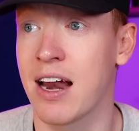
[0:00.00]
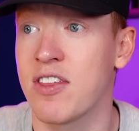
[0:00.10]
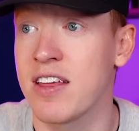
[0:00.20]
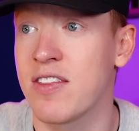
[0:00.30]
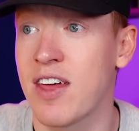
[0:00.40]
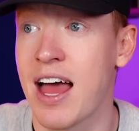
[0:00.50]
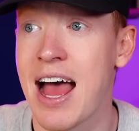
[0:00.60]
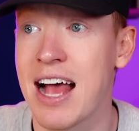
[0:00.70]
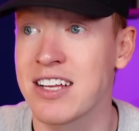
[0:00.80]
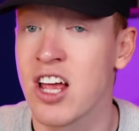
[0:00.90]
and I think that
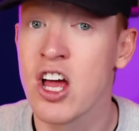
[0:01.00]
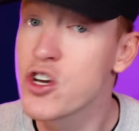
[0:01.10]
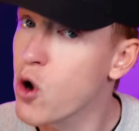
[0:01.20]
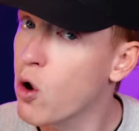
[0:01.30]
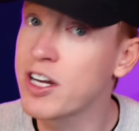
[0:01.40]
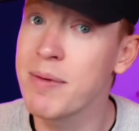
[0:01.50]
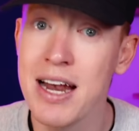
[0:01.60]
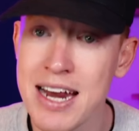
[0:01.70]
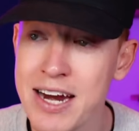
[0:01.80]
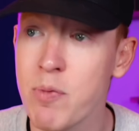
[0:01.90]
has dogged him a
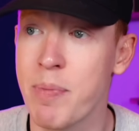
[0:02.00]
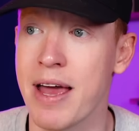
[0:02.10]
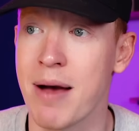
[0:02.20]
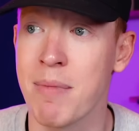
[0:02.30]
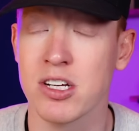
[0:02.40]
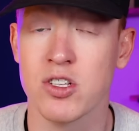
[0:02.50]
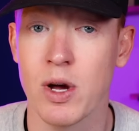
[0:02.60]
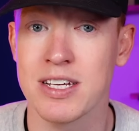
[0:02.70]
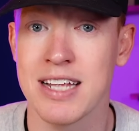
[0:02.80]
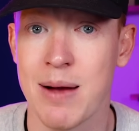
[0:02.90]
little bit amongst the
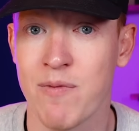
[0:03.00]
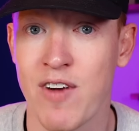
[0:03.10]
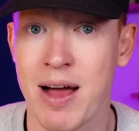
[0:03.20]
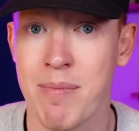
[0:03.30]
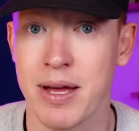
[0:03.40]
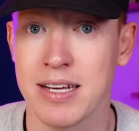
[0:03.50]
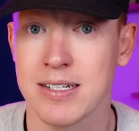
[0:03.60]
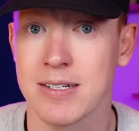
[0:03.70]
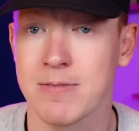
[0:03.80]
West Ham fan base.